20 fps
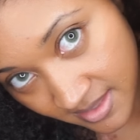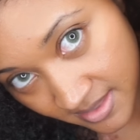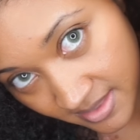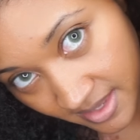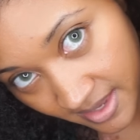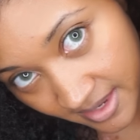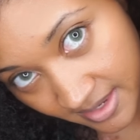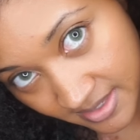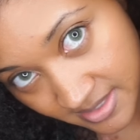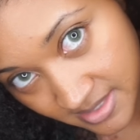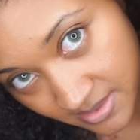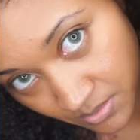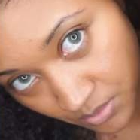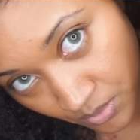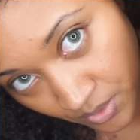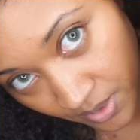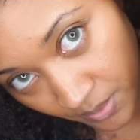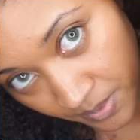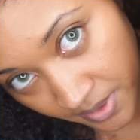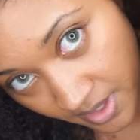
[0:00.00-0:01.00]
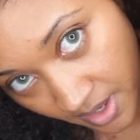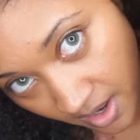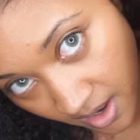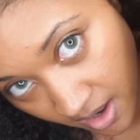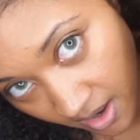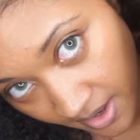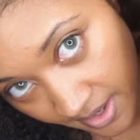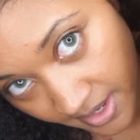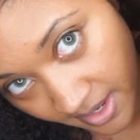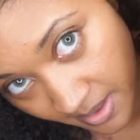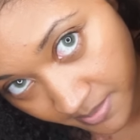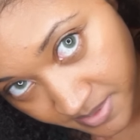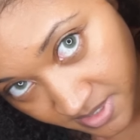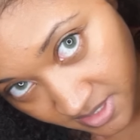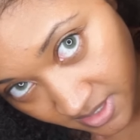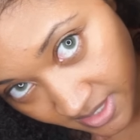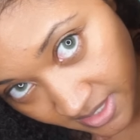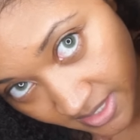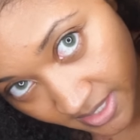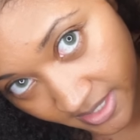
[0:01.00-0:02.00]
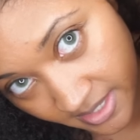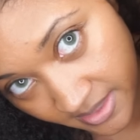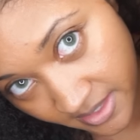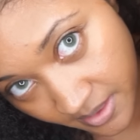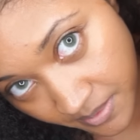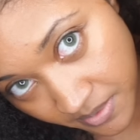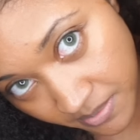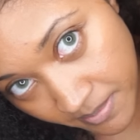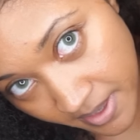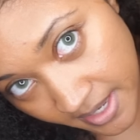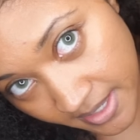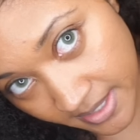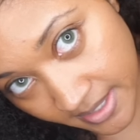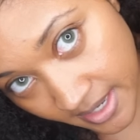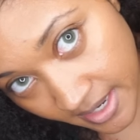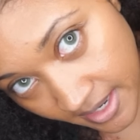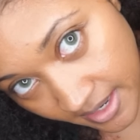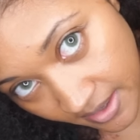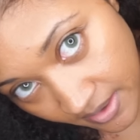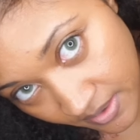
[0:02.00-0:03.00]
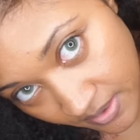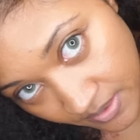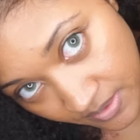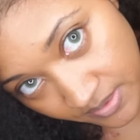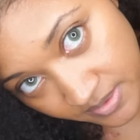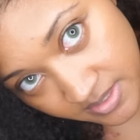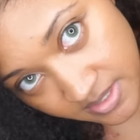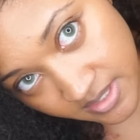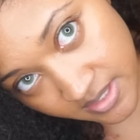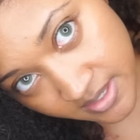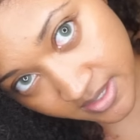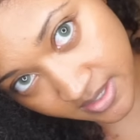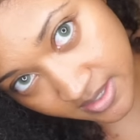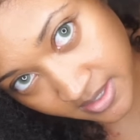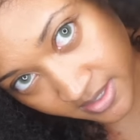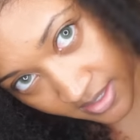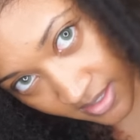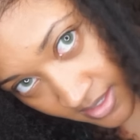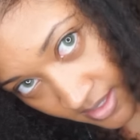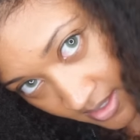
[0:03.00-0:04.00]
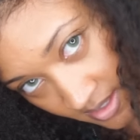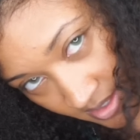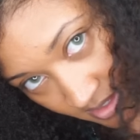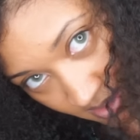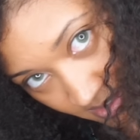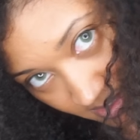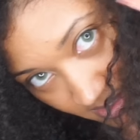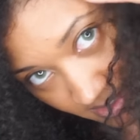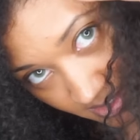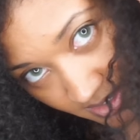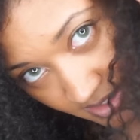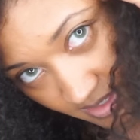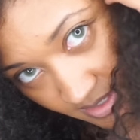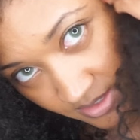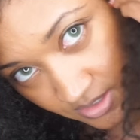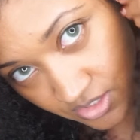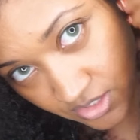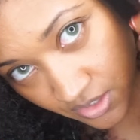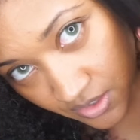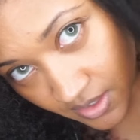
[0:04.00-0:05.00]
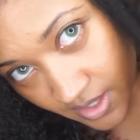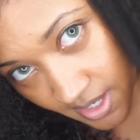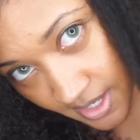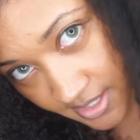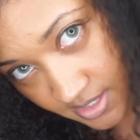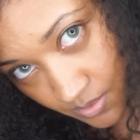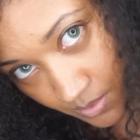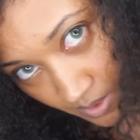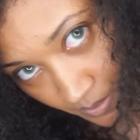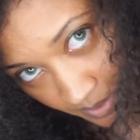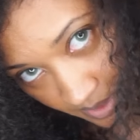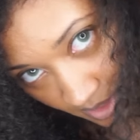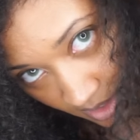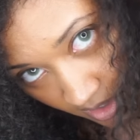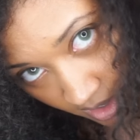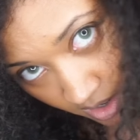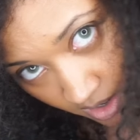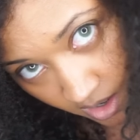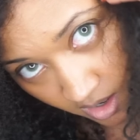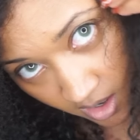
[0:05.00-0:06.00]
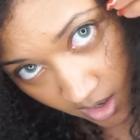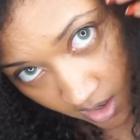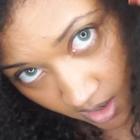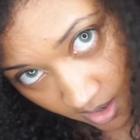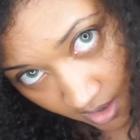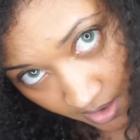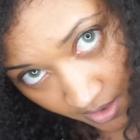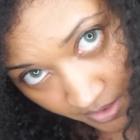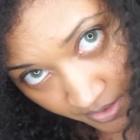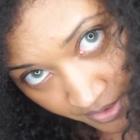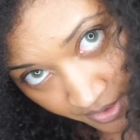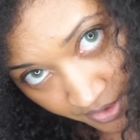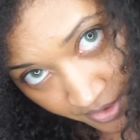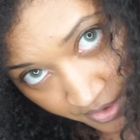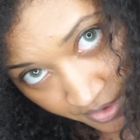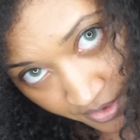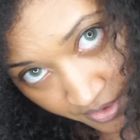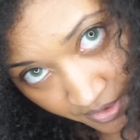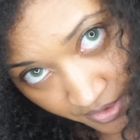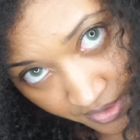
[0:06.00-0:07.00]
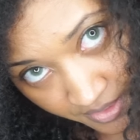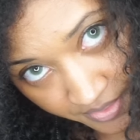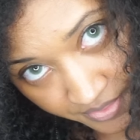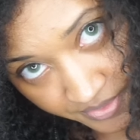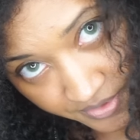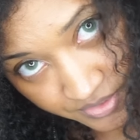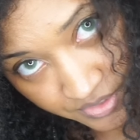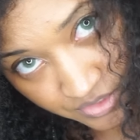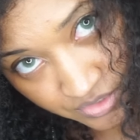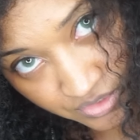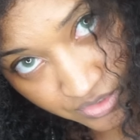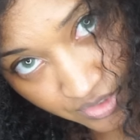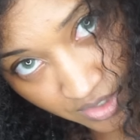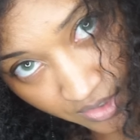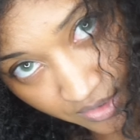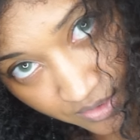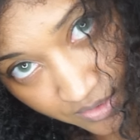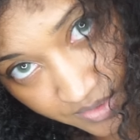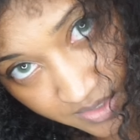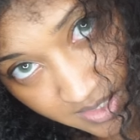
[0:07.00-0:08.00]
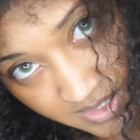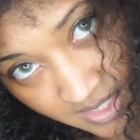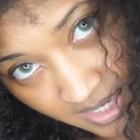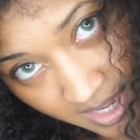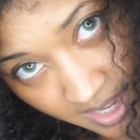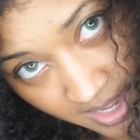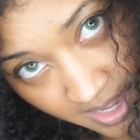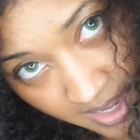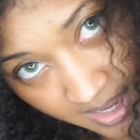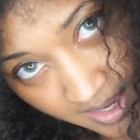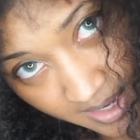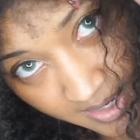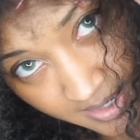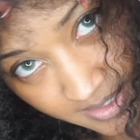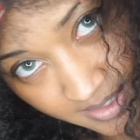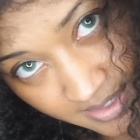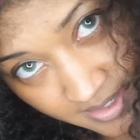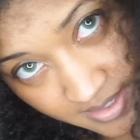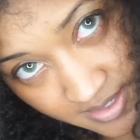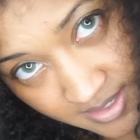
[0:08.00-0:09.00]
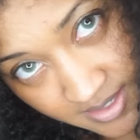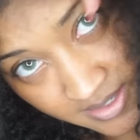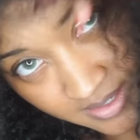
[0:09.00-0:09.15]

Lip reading: Like where we are here, I'm just gonna get in there with my nails and show you guys where we are on the struggle side